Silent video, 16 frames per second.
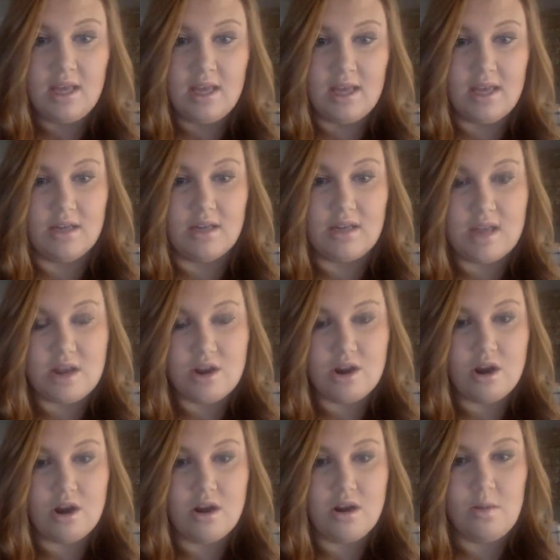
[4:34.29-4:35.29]
in
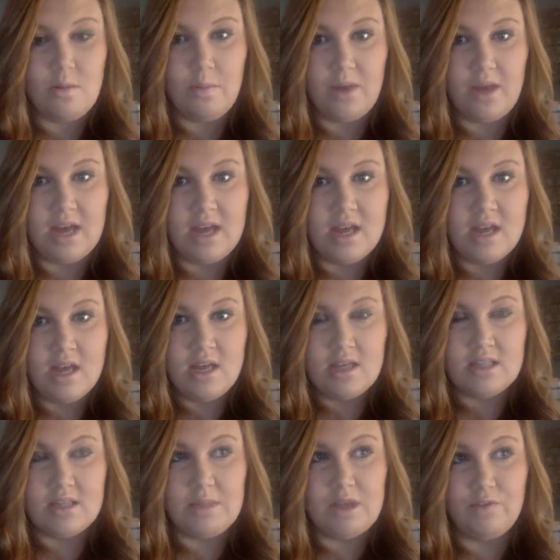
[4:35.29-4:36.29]
kindergarten, but
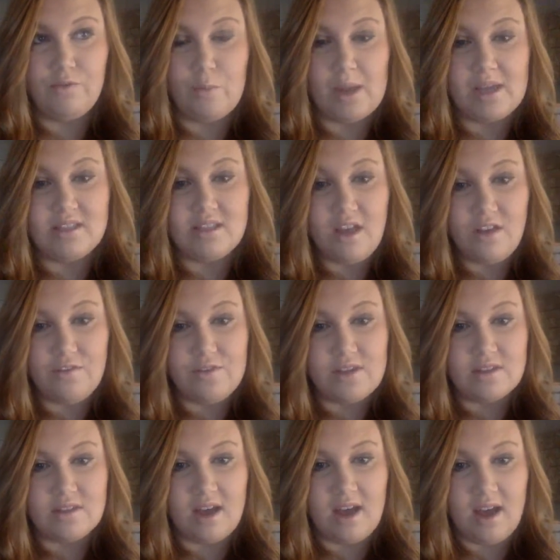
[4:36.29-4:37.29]
something for myself
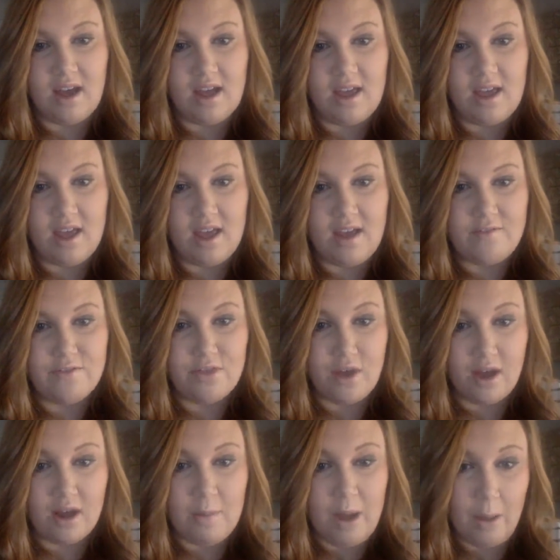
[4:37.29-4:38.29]
is I have
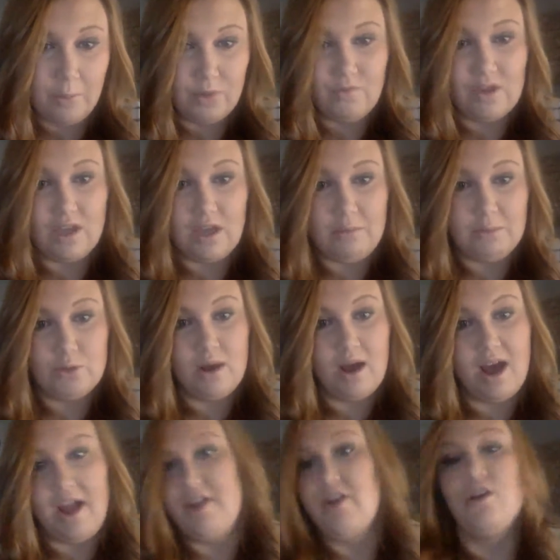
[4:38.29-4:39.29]
thought about moving up to a
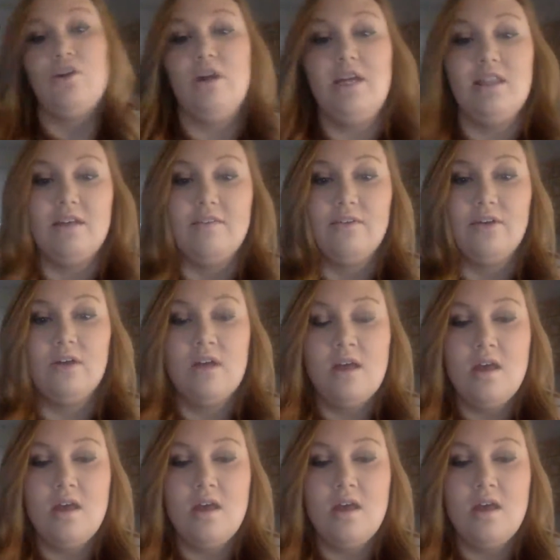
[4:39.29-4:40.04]
higher grade level.